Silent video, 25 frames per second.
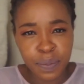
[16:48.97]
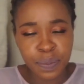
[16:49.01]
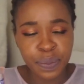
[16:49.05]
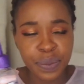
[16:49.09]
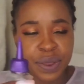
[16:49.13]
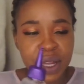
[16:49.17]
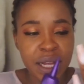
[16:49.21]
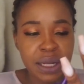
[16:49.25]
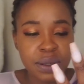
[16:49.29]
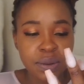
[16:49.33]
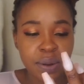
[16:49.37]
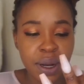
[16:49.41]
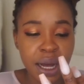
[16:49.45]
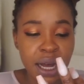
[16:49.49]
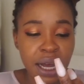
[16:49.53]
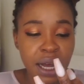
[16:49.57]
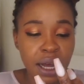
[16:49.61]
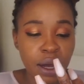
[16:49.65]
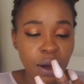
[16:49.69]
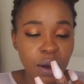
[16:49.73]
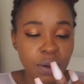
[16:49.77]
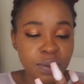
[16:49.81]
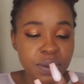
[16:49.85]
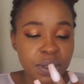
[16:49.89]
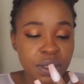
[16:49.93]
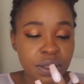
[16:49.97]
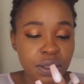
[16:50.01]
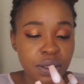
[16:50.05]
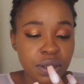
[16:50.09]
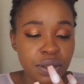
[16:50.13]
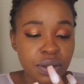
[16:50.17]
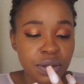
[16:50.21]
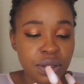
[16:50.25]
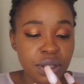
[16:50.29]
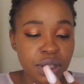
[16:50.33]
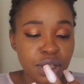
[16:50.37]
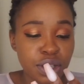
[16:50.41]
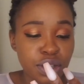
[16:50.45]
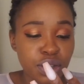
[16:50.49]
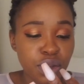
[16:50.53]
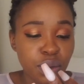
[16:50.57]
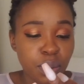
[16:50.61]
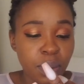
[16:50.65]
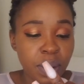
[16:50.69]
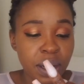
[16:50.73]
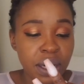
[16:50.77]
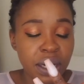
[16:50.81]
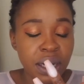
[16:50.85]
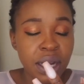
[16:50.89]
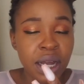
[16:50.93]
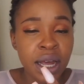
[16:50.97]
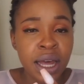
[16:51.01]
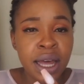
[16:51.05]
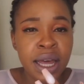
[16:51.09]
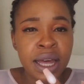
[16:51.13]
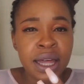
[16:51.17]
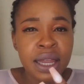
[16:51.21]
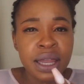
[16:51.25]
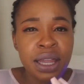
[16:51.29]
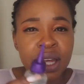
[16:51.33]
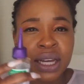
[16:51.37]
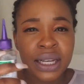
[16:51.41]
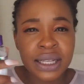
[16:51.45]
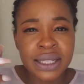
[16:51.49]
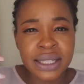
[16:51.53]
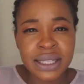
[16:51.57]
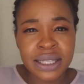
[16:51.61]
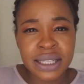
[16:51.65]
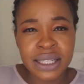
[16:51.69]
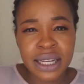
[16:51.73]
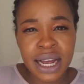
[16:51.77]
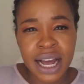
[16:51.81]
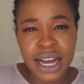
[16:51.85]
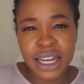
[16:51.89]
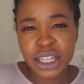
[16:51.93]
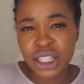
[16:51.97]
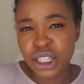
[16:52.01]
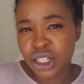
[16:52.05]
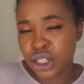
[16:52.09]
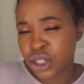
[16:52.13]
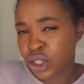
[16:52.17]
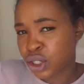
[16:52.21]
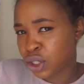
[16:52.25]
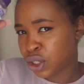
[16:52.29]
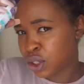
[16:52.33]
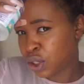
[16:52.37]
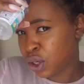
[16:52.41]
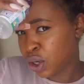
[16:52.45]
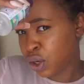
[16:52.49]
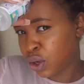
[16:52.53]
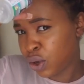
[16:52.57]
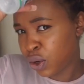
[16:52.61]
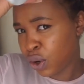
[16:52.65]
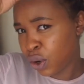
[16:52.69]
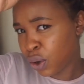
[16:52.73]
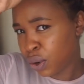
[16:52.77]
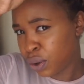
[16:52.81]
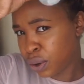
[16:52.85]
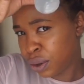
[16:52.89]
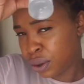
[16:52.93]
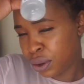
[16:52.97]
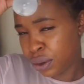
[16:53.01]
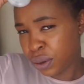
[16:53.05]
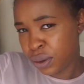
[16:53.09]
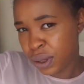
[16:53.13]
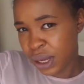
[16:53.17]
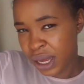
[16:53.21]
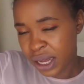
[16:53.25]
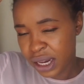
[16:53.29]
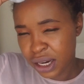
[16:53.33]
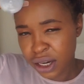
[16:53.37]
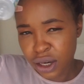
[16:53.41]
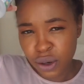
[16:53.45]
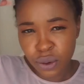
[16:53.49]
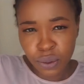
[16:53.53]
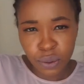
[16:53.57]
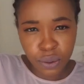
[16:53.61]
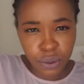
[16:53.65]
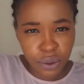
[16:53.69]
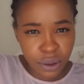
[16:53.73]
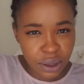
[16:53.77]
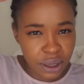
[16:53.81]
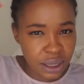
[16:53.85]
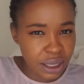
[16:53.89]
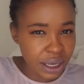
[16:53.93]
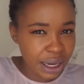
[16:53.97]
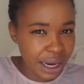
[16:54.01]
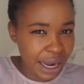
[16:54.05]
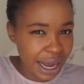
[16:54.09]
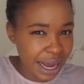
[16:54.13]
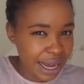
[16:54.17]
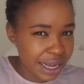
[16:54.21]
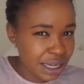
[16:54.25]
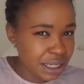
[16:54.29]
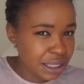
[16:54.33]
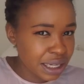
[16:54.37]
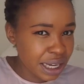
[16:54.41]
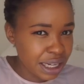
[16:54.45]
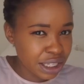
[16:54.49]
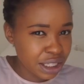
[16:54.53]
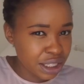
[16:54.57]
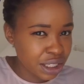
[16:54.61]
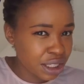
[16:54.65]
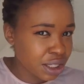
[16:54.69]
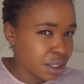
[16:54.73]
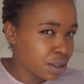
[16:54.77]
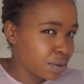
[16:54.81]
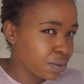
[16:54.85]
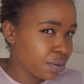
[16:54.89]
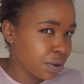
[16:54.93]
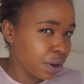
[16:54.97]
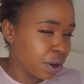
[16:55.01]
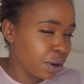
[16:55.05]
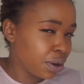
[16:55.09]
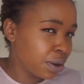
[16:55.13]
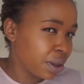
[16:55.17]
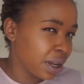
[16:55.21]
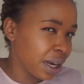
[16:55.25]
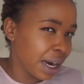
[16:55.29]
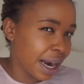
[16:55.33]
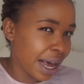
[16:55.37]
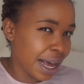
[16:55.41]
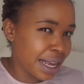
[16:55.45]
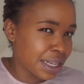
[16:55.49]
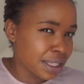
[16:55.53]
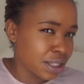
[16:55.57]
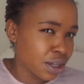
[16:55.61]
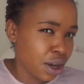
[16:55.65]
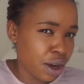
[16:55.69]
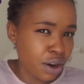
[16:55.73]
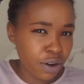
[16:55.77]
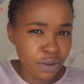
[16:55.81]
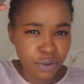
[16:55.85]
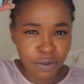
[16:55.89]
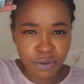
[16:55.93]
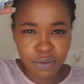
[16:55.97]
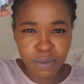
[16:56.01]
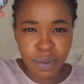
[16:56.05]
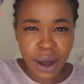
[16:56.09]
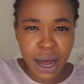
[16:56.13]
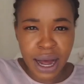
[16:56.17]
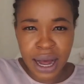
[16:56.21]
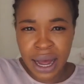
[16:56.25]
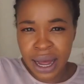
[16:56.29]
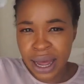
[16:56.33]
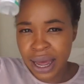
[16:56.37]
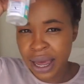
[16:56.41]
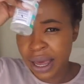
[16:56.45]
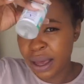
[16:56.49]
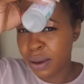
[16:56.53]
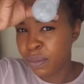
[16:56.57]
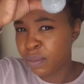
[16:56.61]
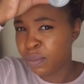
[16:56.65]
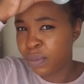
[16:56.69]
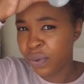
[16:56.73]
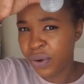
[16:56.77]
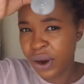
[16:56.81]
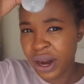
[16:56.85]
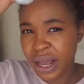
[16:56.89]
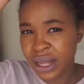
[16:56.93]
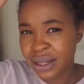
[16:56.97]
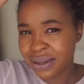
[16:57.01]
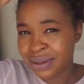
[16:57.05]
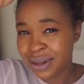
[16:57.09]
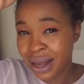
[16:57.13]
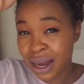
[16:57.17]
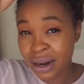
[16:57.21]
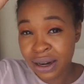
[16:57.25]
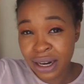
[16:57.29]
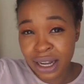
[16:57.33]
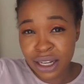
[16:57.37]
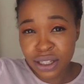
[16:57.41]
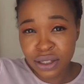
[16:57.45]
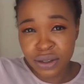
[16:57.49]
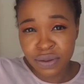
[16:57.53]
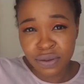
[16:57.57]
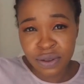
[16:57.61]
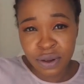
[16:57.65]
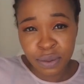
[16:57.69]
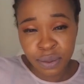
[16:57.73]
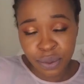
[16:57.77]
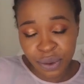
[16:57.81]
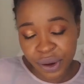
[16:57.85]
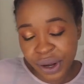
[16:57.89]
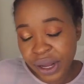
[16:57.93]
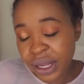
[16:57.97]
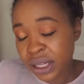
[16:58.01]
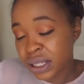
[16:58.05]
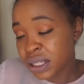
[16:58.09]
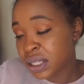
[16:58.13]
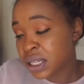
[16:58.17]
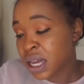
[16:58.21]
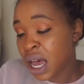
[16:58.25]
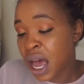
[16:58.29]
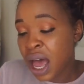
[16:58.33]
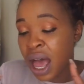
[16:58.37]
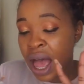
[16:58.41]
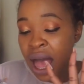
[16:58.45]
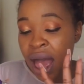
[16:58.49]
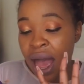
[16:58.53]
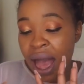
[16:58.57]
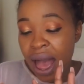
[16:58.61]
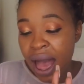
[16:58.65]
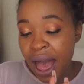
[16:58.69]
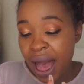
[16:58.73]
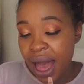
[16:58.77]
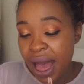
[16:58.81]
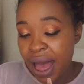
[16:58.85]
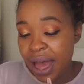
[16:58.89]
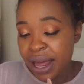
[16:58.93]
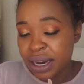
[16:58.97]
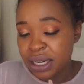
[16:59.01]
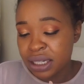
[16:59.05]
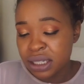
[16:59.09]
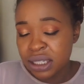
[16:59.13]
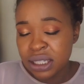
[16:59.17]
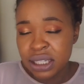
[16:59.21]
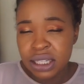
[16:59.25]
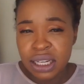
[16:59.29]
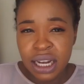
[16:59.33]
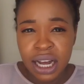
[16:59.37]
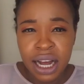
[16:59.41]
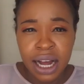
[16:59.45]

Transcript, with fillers: that's why I opted to use a new one. This, I just go in the lines. I just follow the lines of my braids, the outlines of the braids, and